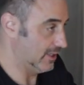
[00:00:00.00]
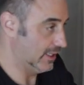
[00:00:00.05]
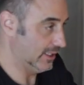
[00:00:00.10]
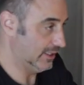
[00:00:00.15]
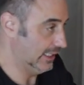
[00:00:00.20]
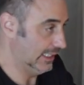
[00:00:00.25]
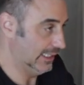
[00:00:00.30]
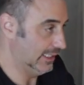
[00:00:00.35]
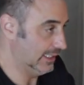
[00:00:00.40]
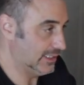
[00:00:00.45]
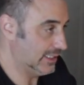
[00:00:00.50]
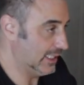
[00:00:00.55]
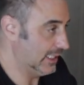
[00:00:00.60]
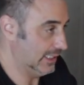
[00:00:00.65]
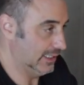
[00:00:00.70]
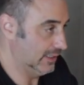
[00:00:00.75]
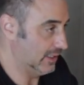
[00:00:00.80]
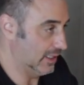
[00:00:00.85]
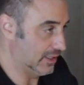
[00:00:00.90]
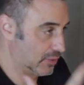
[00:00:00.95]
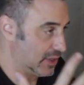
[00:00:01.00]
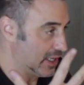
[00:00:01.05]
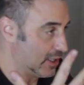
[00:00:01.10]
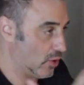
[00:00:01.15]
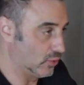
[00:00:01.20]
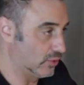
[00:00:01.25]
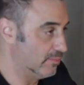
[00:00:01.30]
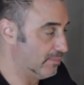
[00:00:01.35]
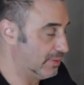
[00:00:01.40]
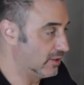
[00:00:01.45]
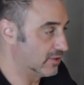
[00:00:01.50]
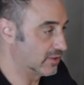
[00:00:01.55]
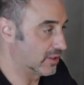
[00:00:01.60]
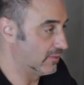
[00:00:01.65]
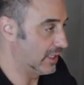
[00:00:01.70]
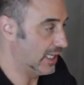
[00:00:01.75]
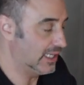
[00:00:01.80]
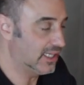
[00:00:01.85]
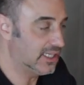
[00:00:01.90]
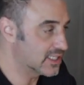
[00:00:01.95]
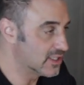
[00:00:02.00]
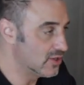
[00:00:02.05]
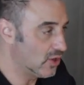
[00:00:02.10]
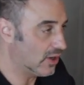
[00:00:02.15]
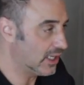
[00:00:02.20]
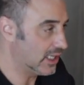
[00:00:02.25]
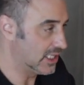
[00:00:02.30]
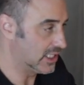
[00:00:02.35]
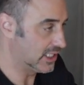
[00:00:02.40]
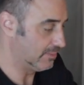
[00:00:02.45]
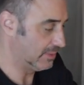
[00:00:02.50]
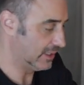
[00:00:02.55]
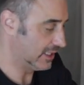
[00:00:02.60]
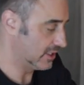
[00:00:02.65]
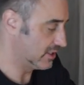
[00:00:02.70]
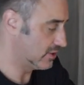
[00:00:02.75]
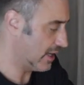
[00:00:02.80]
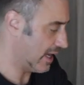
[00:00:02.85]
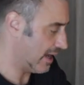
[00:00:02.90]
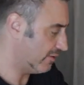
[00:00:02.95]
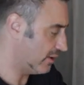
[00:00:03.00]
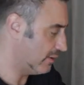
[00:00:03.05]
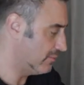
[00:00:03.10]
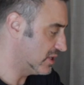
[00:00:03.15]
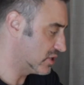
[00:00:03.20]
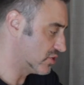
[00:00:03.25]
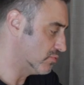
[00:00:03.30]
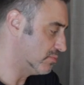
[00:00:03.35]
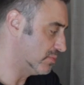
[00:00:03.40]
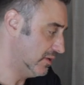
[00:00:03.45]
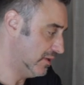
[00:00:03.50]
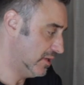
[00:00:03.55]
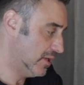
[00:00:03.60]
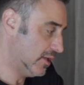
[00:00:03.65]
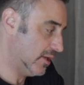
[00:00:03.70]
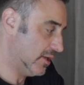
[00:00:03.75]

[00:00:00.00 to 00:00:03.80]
right. But it's like the three golden pillars of it, and it's not easy because you have to be super.